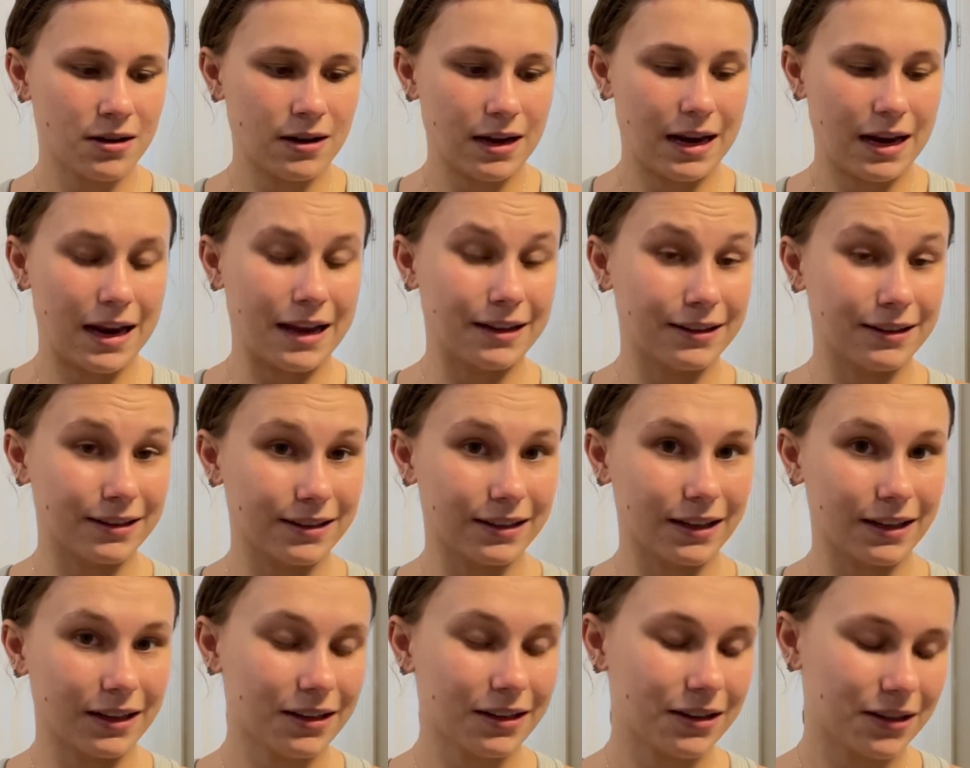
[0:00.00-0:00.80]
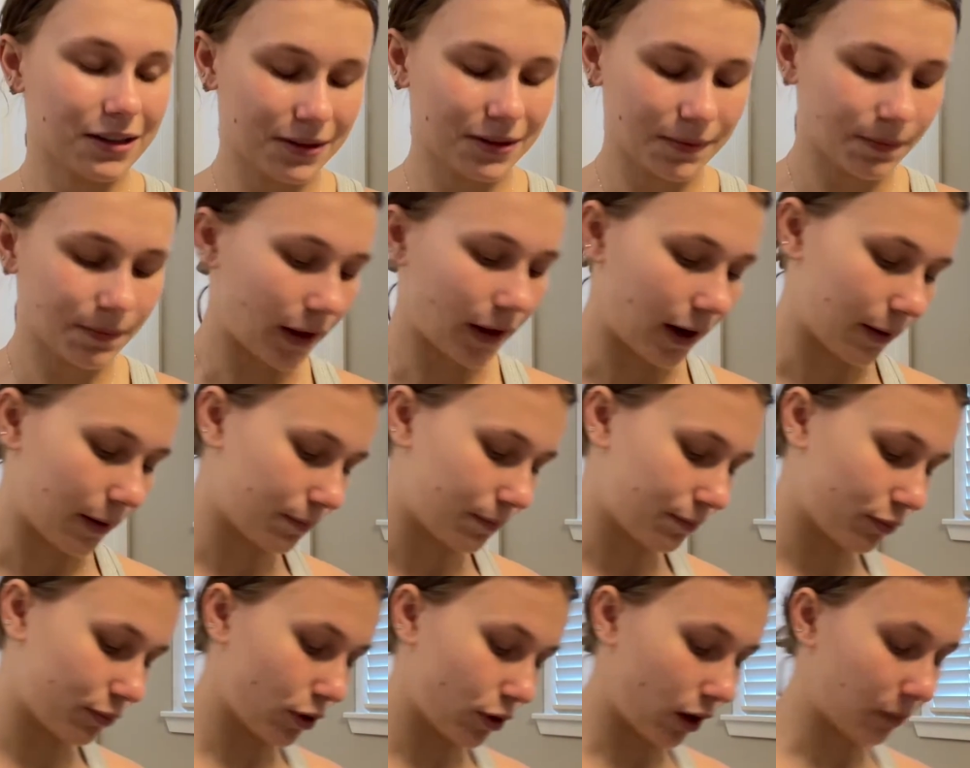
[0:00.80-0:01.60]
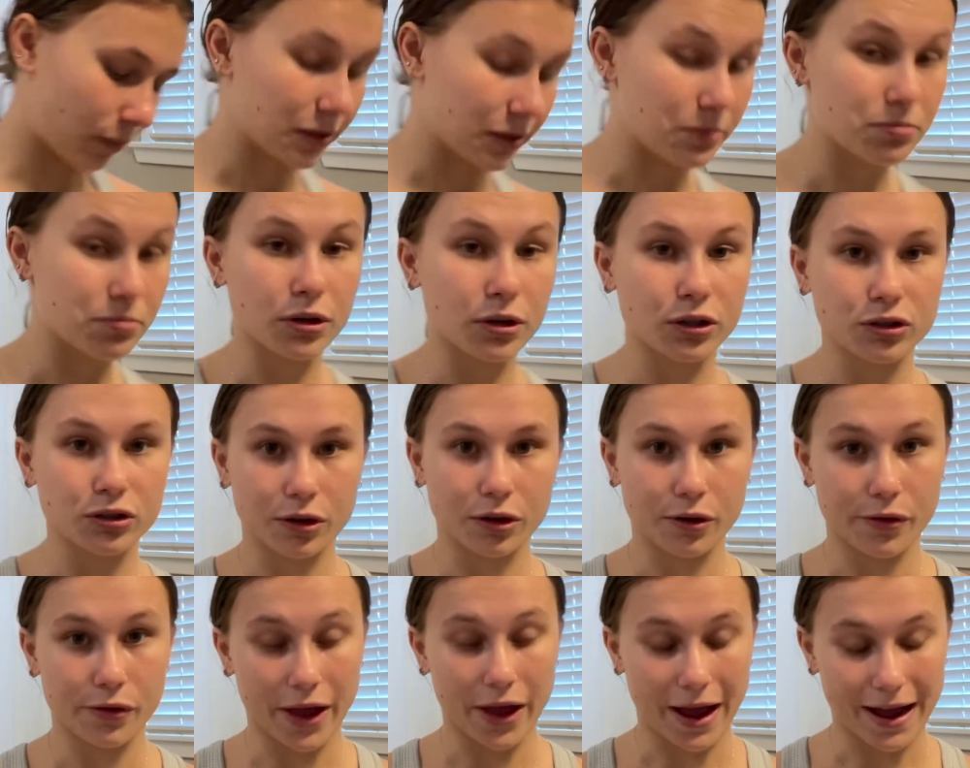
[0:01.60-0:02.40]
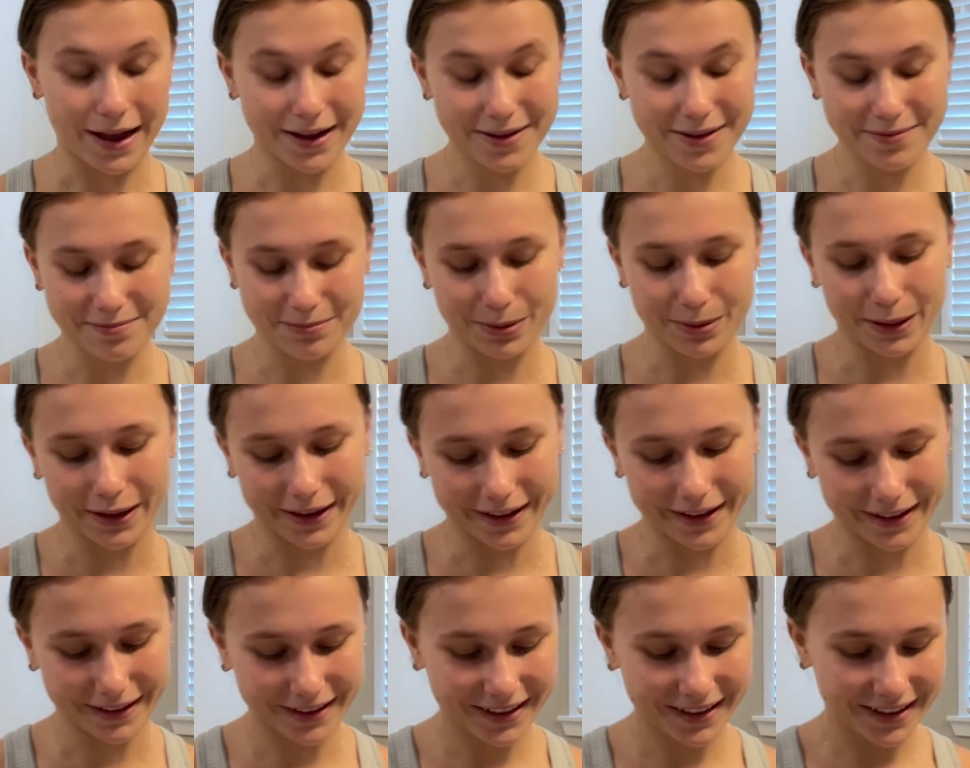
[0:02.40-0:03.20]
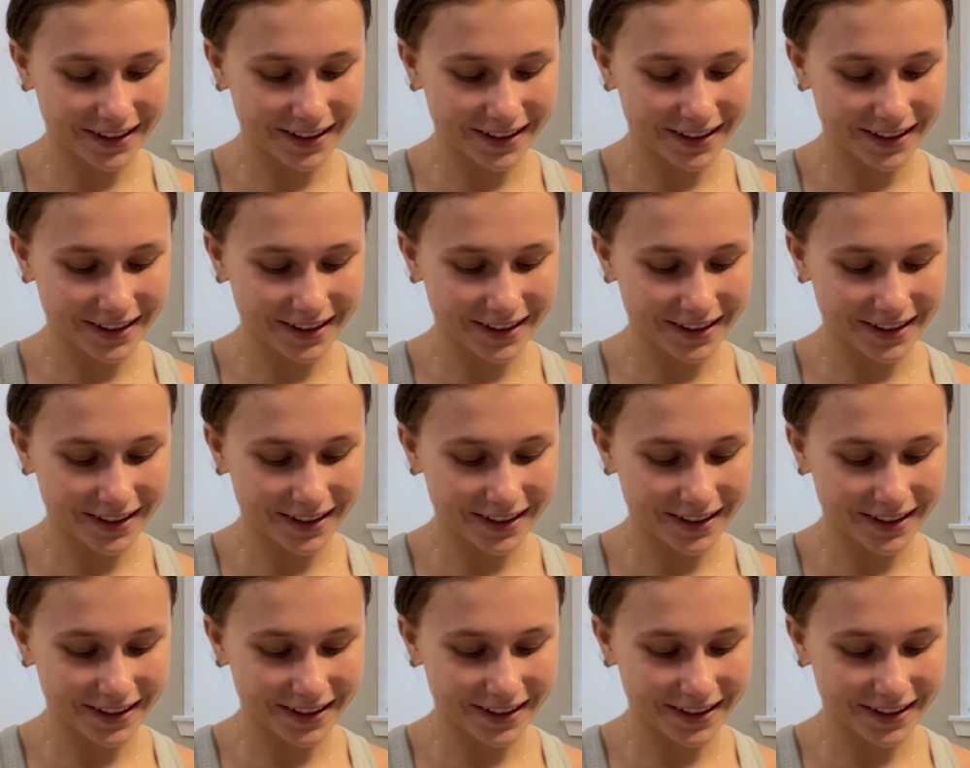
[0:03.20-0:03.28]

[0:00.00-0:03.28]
and zinc. I probably butchered that, but